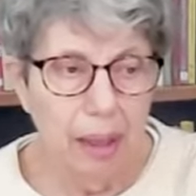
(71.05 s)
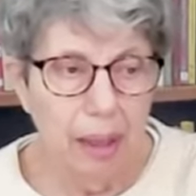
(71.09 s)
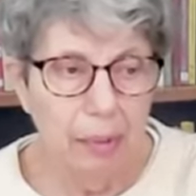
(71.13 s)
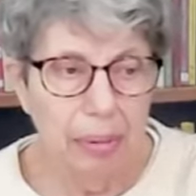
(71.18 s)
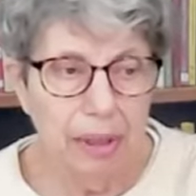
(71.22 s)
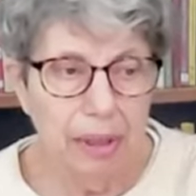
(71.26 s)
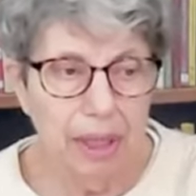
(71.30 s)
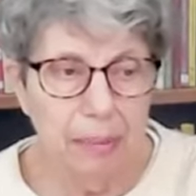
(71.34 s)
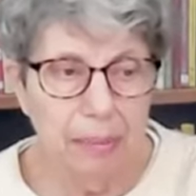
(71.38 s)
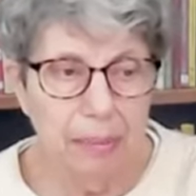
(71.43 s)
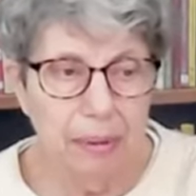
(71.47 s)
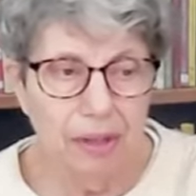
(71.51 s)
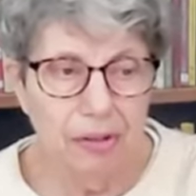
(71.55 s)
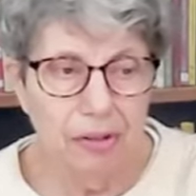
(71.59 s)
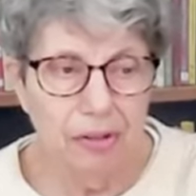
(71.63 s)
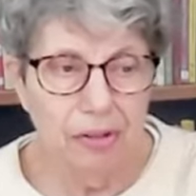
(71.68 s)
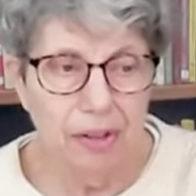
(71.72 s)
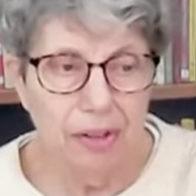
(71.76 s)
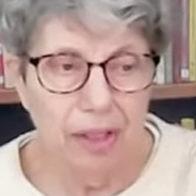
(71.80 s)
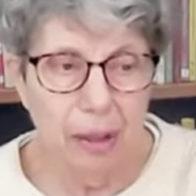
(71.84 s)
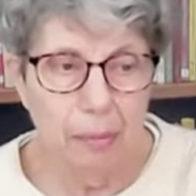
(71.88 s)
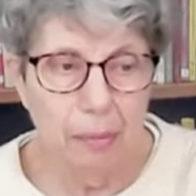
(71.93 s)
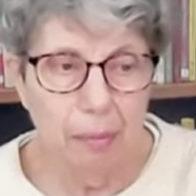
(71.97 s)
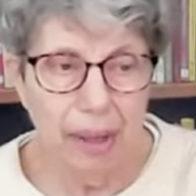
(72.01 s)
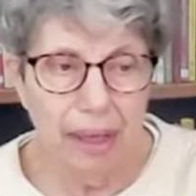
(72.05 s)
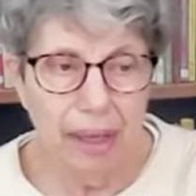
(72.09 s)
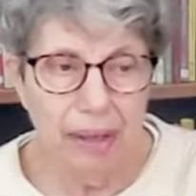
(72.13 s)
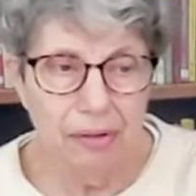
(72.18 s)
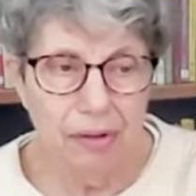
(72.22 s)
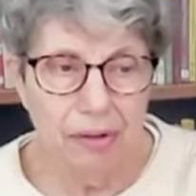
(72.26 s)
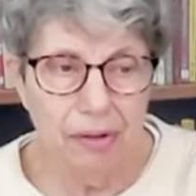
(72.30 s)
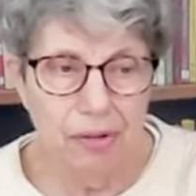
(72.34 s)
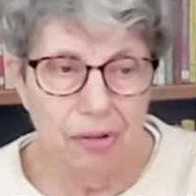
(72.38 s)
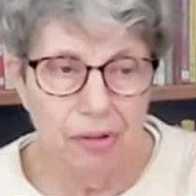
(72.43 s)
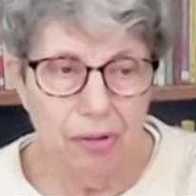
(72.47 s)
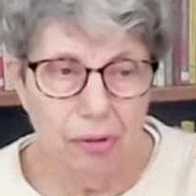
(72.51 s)
BBC
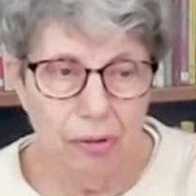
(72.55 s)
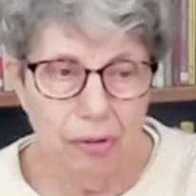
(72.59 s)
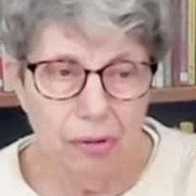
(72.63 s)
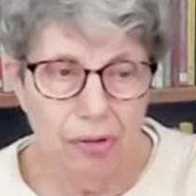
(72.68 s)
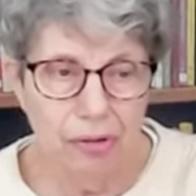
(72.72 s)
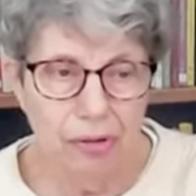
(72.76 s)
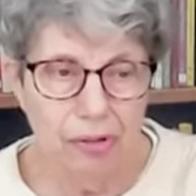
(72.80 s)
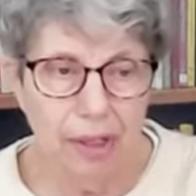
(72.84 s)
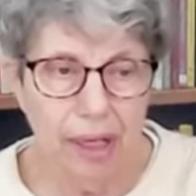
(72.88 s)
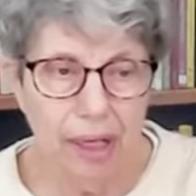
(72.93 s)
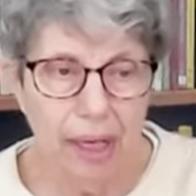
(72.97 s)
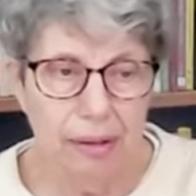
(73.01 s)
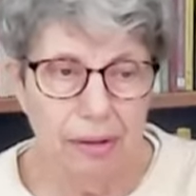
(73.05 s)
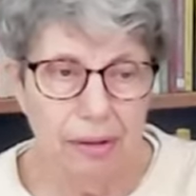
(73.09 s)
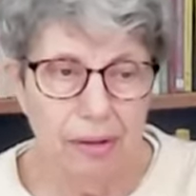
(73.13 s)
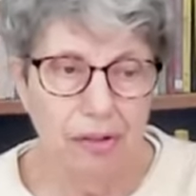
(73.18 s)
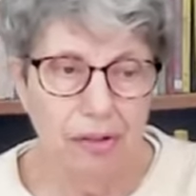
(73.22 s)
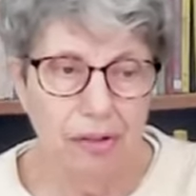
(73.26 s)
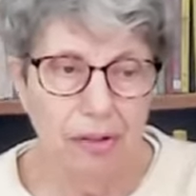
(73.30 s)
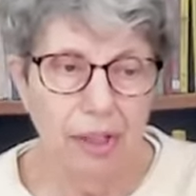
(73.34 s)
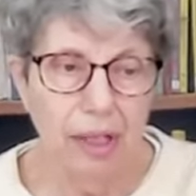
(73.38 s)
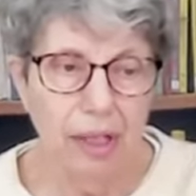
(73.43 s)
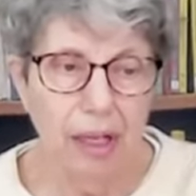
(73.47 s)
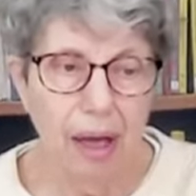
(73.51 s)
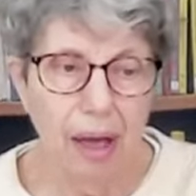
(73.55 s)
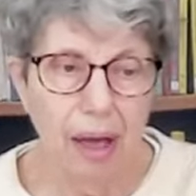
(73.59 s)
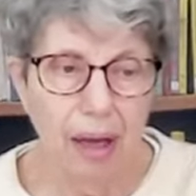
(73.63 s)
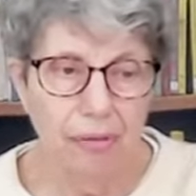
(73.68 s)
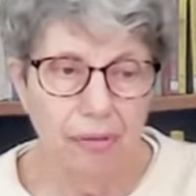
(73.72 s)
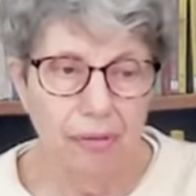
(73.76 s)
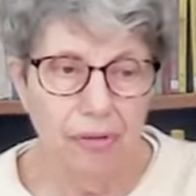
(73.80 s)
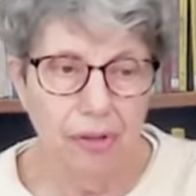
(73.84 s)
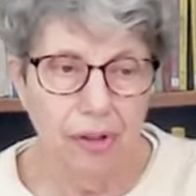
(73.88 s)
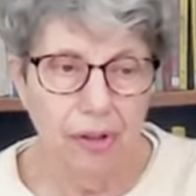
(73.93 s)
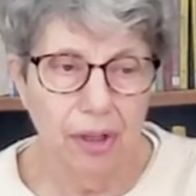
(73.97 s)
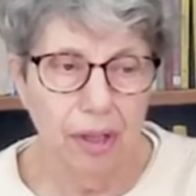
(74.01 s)
abandons Christianity
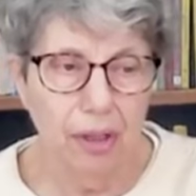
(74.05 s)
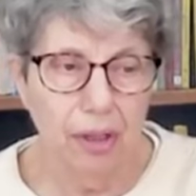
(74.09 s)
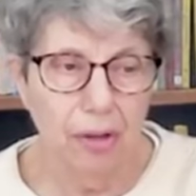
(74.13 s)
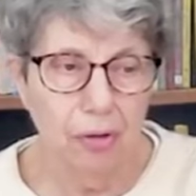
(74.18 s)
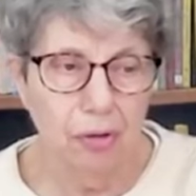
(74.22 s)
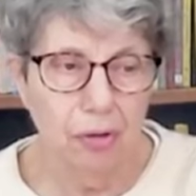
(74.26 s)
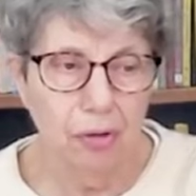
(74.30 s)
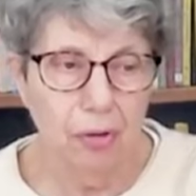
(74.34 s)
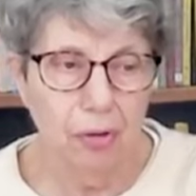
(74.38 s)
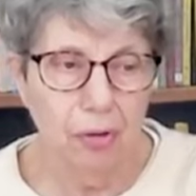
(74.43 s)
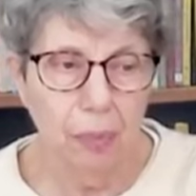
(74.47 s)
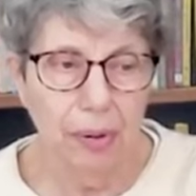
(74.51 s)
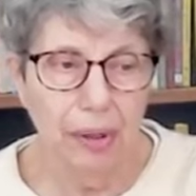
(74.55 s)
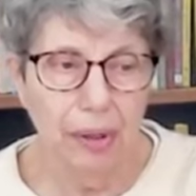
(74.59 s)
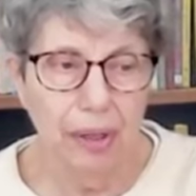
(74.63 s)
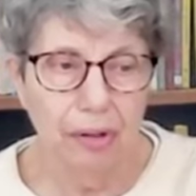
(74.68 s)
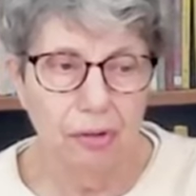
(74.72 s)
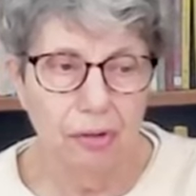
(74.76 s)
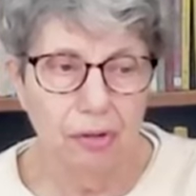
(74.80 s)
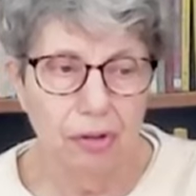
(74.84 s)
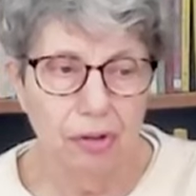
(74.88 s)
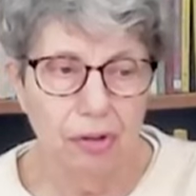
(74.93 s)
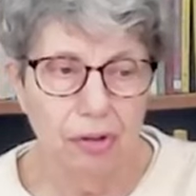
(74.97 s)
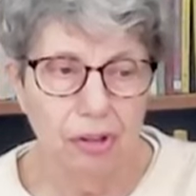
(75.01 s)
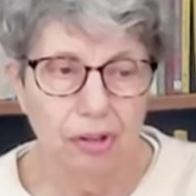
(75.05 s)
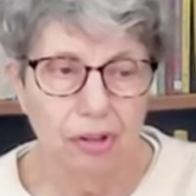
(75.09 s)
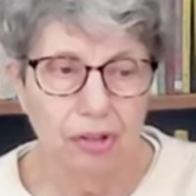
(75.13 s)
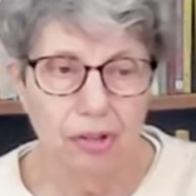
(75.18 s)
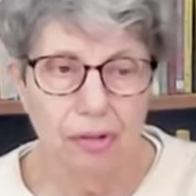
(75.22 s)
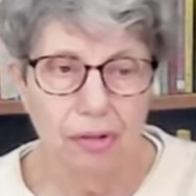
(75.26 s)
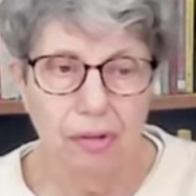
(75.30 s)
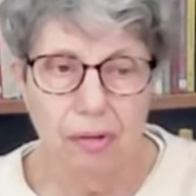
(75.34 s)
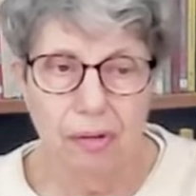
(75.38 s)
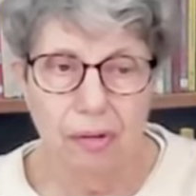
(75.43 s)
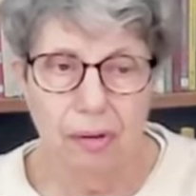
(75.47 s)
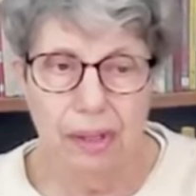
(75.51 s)
after dropping
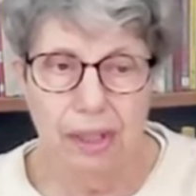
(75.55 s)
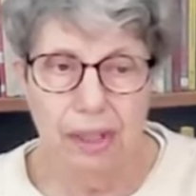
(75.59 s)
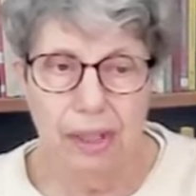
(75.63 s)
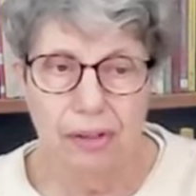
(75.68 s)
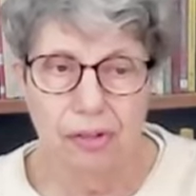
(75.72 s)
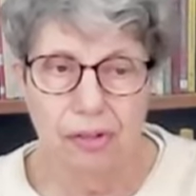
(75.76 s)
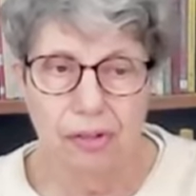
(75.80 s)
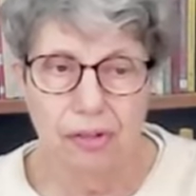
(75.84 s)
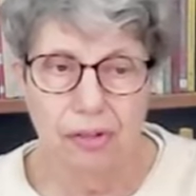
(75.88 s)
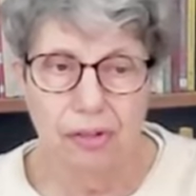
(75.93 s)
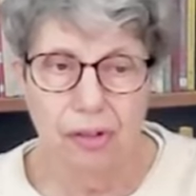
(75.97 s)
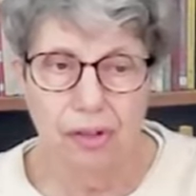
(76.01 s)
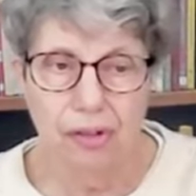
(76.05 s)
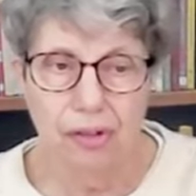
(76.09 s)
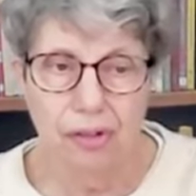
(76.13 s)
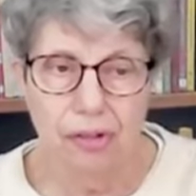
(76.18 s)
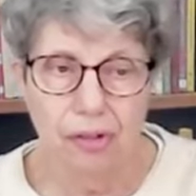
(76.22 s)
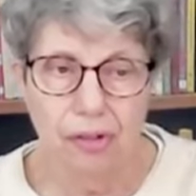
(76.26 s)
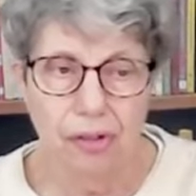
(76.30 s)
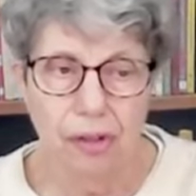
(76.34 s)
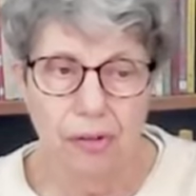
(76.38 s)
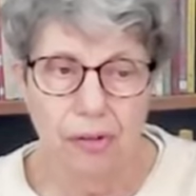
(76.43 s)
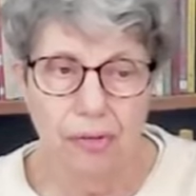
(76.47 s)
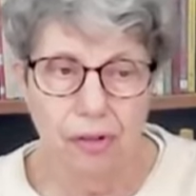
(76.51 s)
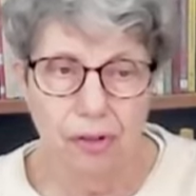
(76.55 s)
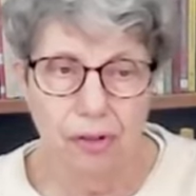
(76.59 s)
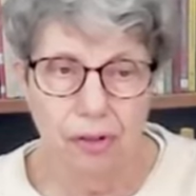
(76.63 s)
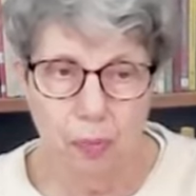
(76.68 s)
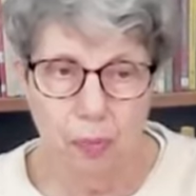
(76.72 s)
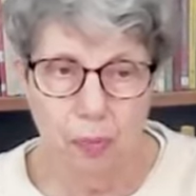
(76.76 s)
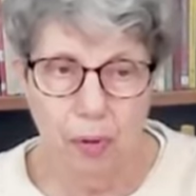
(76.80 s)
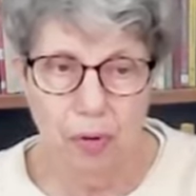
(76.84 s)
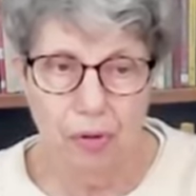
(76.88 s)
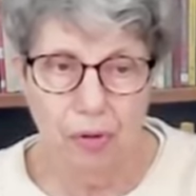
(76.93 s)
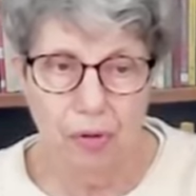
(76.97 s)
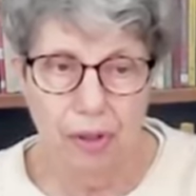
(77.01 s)
traditional Easter service
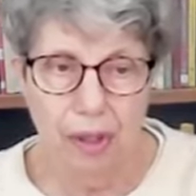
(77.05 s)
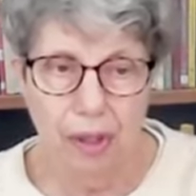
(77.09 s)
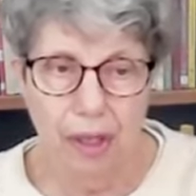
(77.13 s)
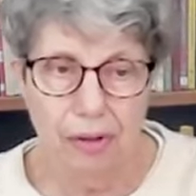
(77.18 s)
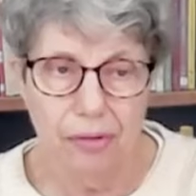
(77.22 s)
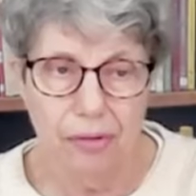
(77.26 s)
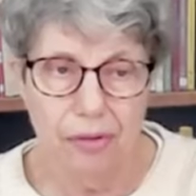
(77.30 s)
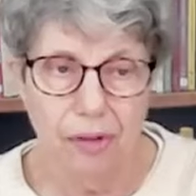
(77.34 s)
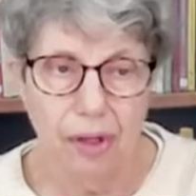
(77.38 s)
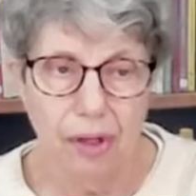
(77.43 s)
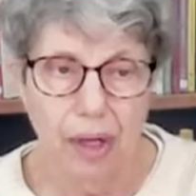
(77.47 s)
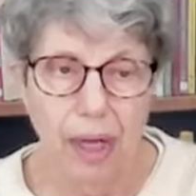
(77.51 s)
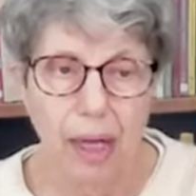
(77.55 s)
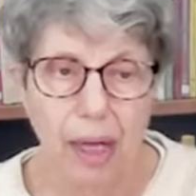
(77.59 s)
broadcast.